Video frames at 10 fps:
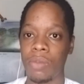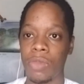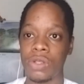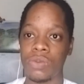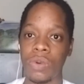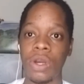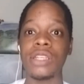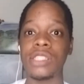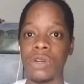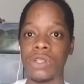But we're going to
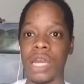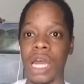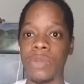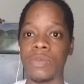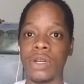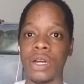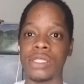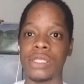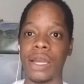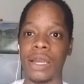see what's going to happen,
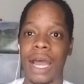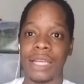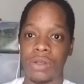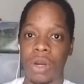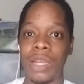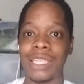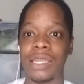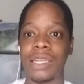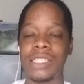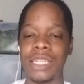because I come and
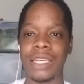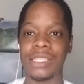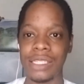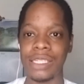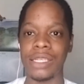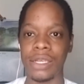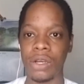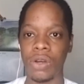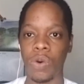listen to JSE